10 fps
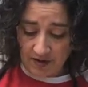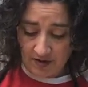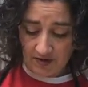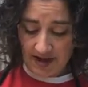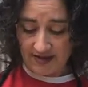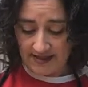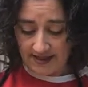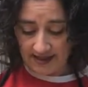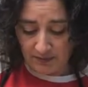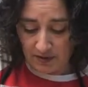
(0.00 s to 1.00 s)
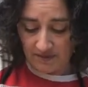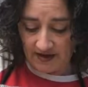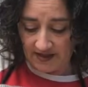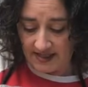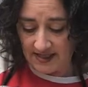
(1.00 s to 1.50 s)
Oh yeah, see, that's
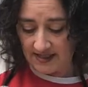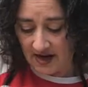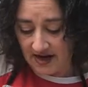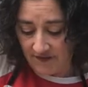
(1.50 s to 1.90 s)
perfect. See, it's kind of